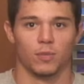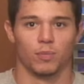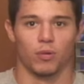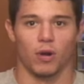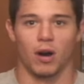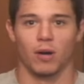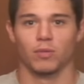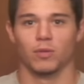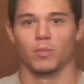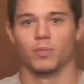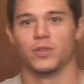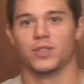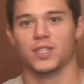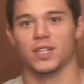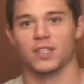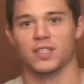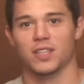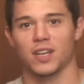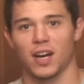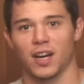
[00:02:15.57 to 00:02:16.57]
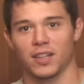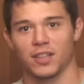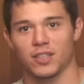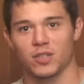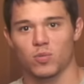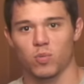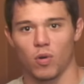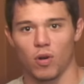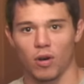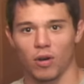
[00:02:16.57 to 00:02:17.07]
The problem is inside
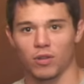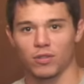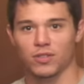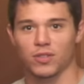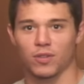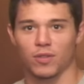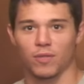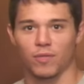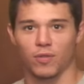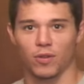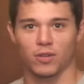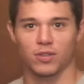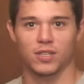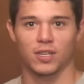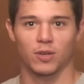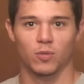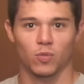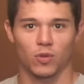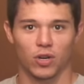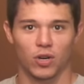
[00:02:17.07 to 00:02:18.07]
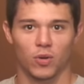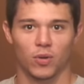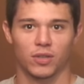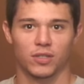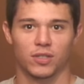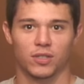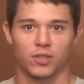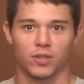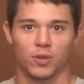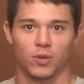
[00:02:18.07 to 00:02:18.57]
this wall, so the first thing we're going
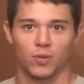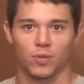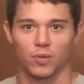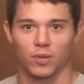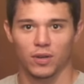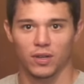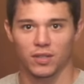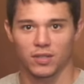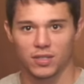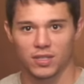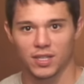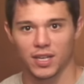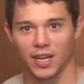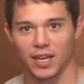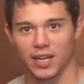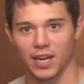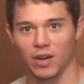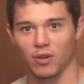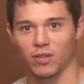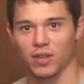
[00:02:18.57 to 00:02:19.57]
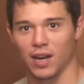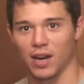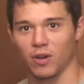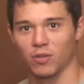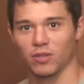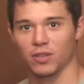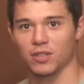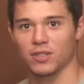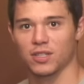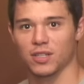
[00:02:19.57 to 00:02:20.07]
to do is take out the
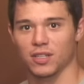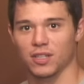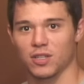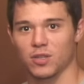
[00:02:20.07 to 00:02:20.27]
outlets and